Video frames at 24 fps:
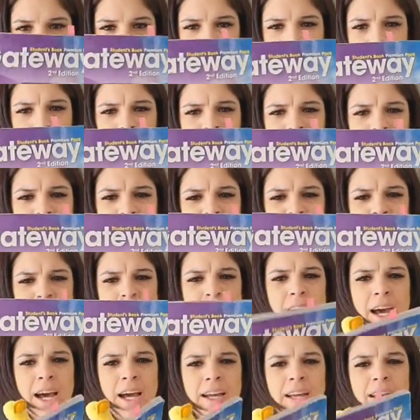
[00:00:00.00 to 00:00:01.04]
Where is the
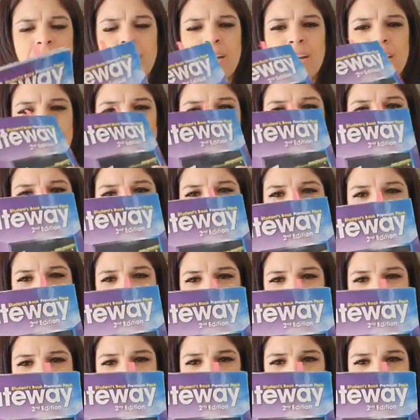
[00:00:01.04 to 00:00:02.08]
duck? Can
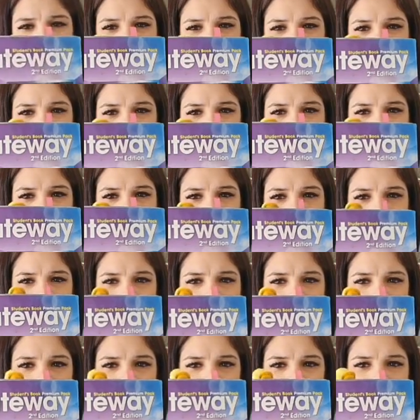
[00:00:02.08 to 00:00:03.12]
you see the duck?
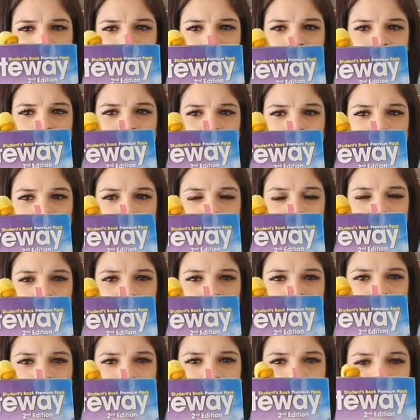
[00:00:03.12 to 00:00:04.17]
Where
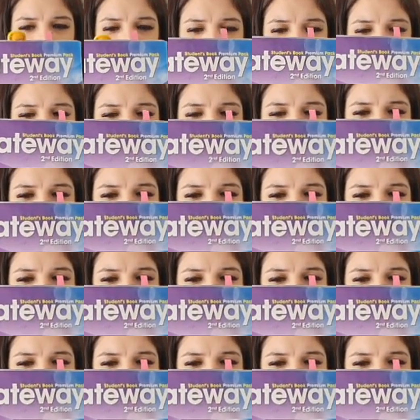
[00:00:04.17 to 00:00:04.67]
is the duck?